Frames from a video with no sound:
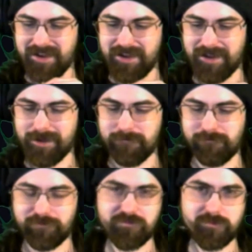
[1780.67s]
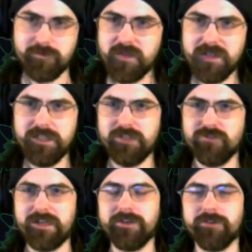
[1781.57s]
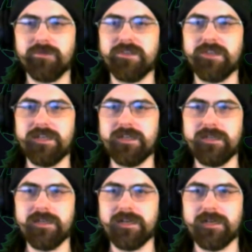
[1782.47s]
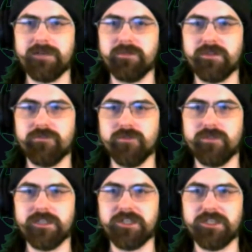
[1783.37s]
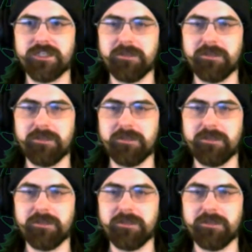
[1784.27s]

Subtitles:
um, she's really good with the food dishes.